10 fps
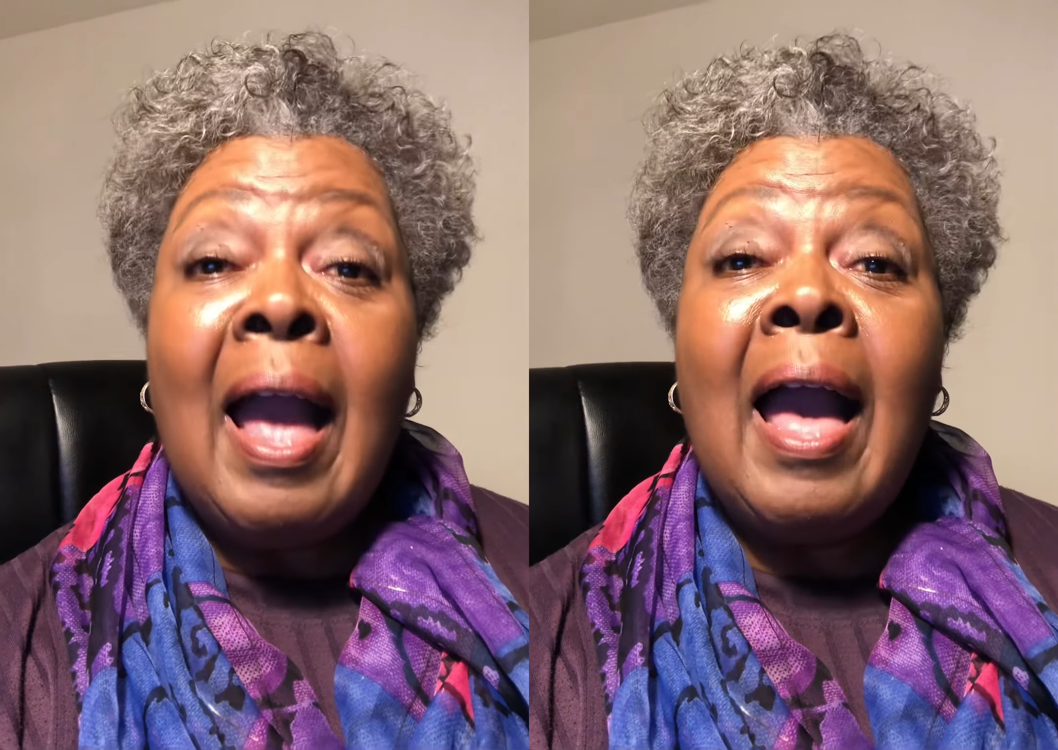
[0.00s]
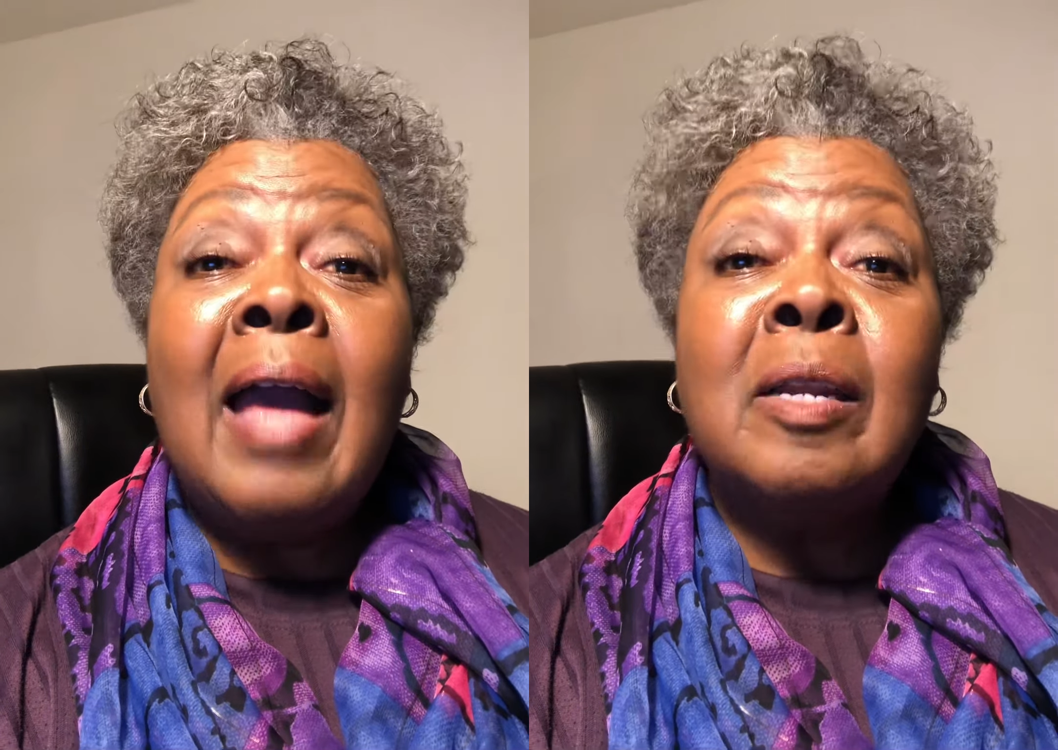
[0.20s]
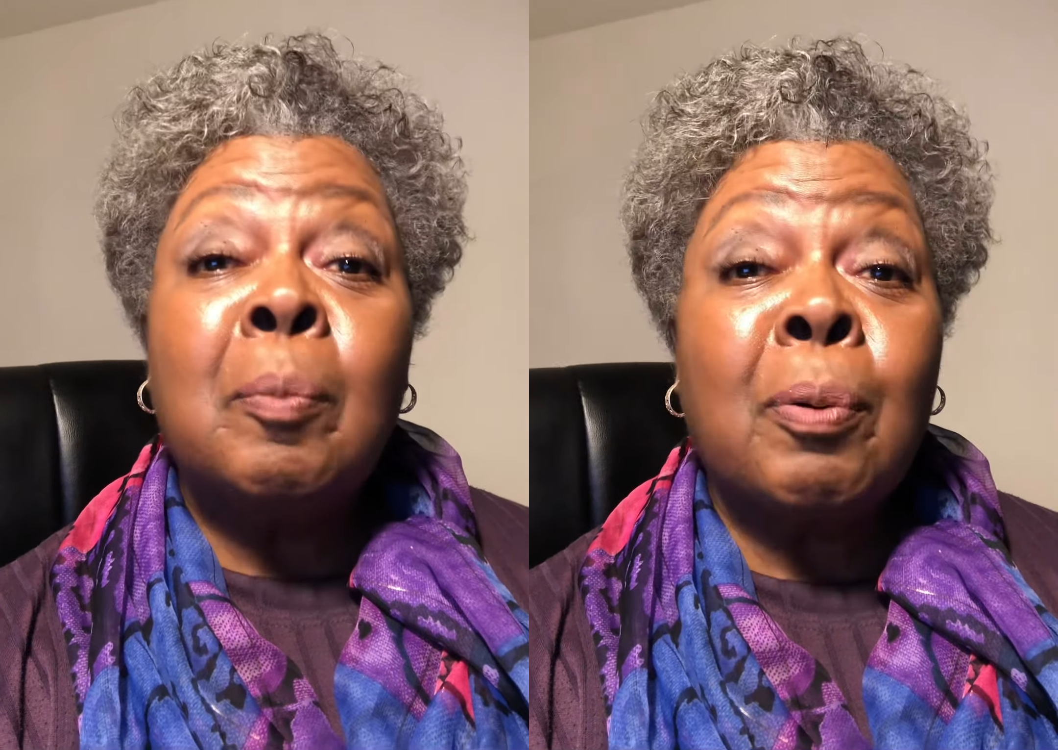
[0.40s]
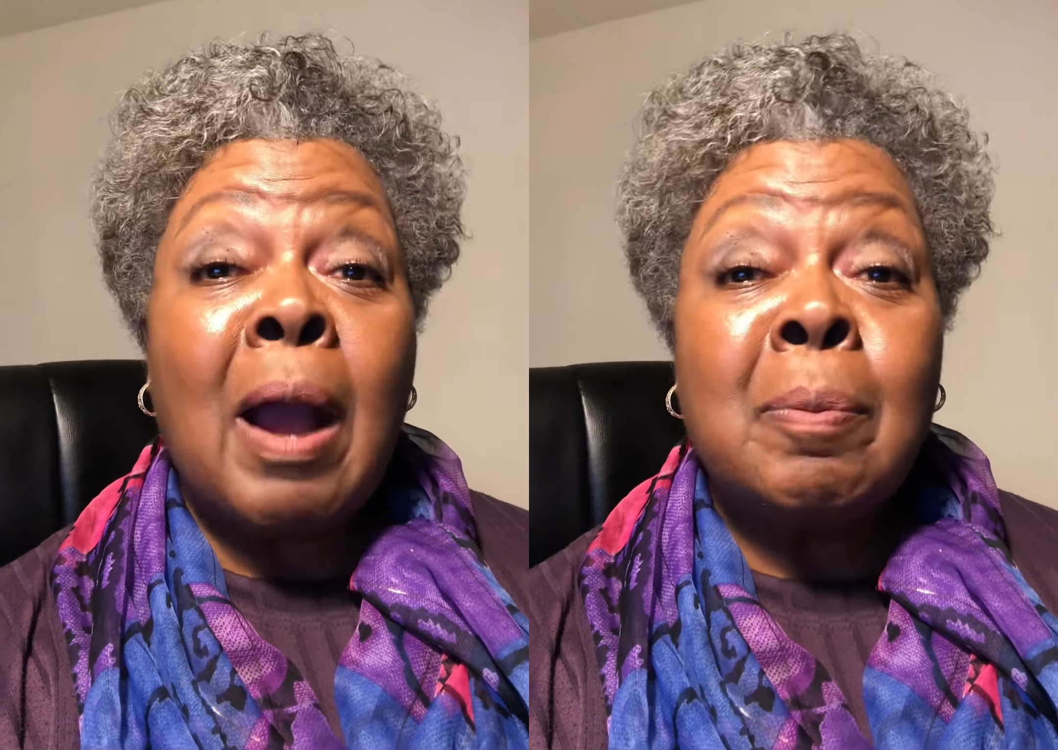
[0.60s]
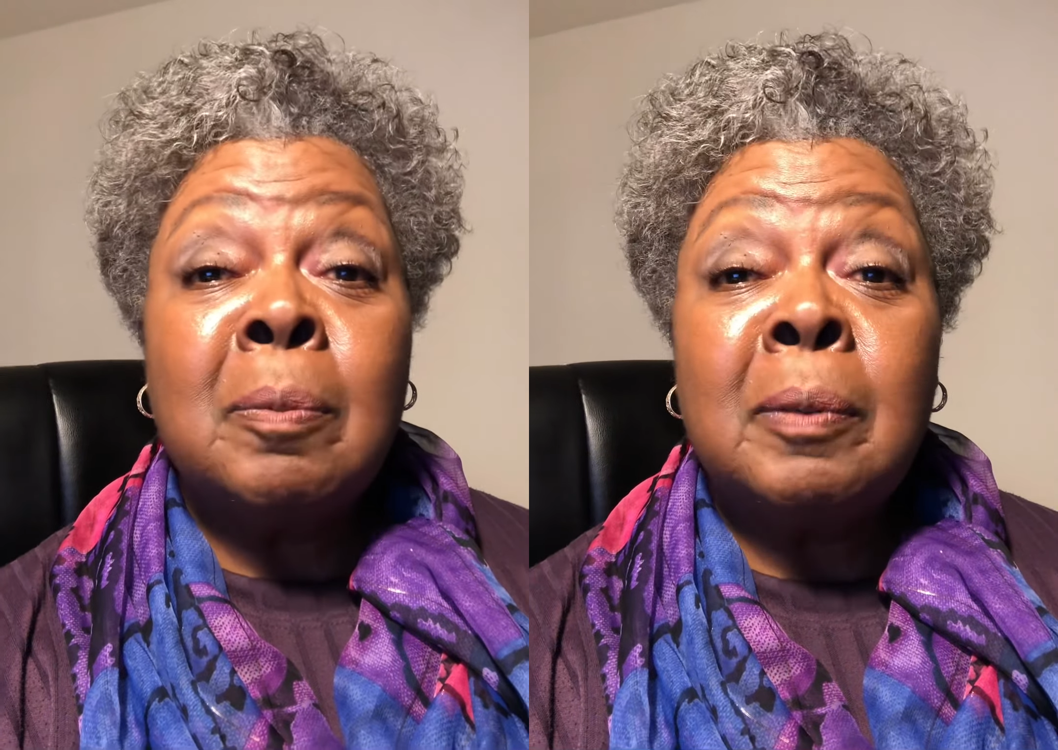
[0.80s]
and
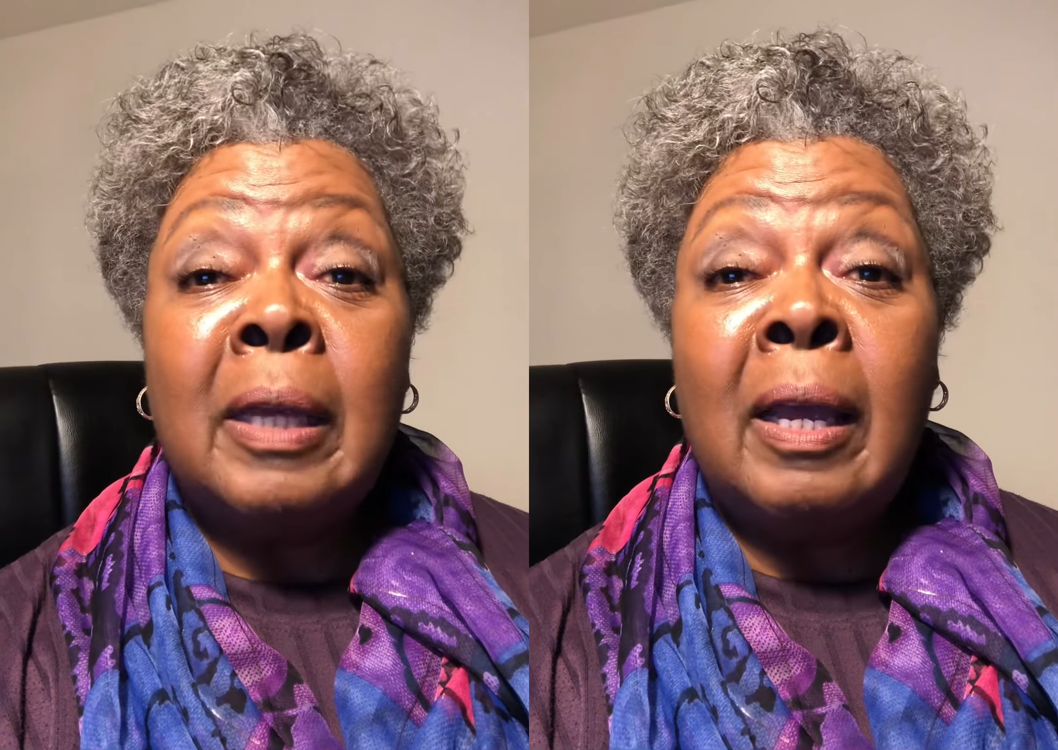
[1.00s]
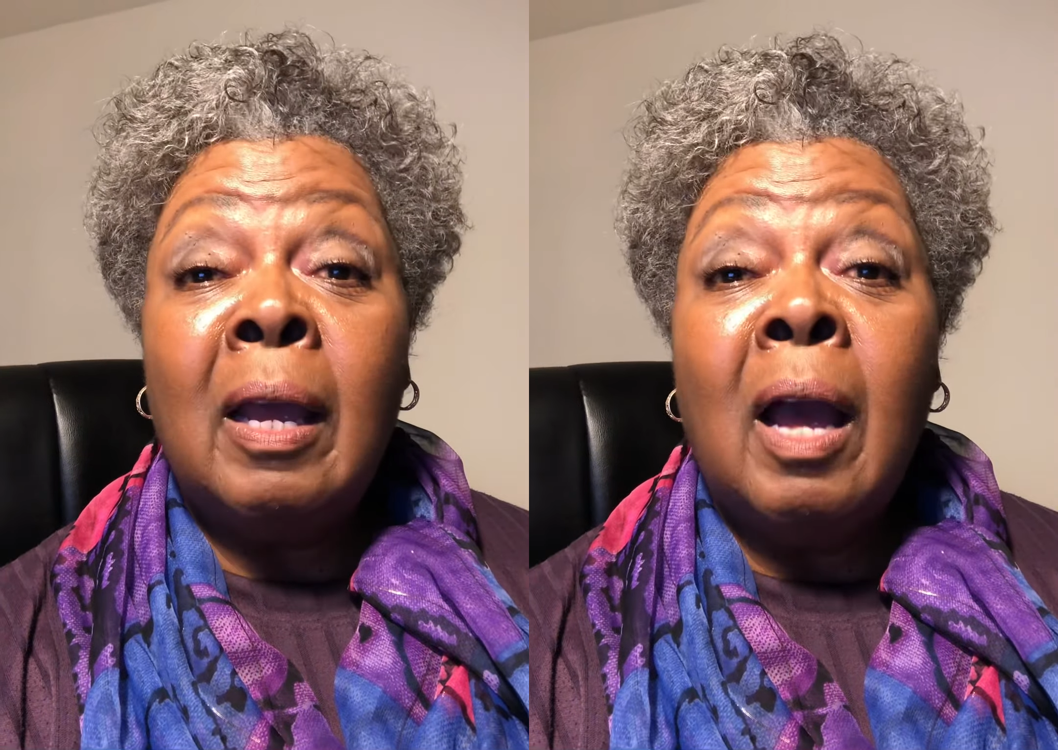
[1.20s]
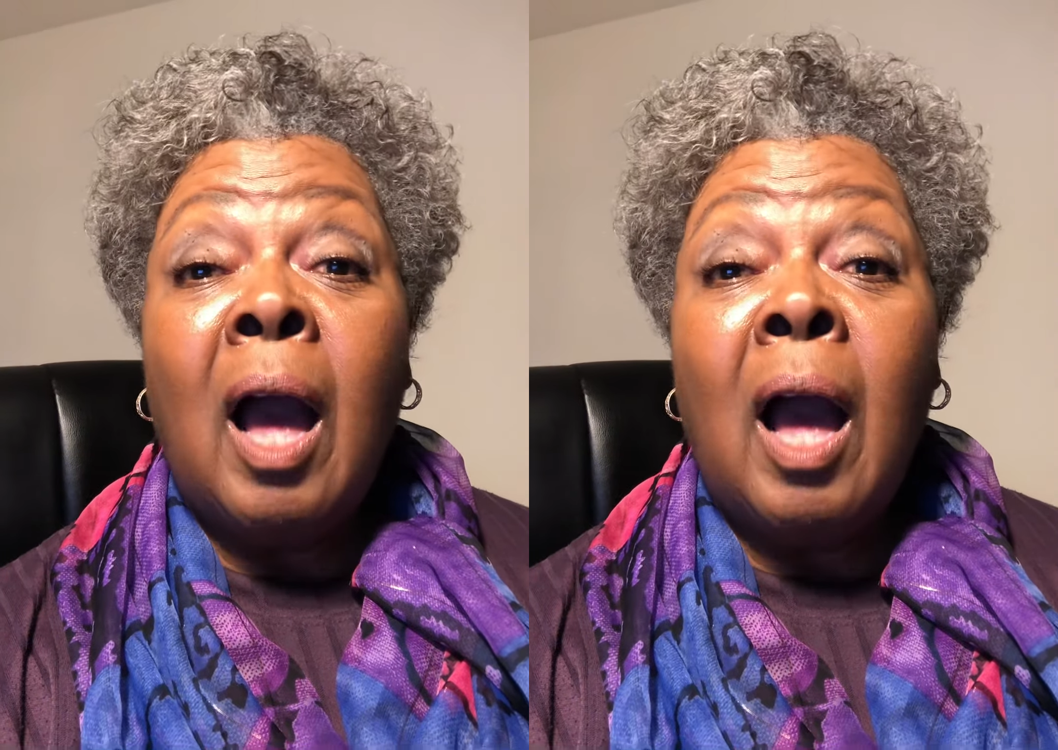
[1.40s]
probably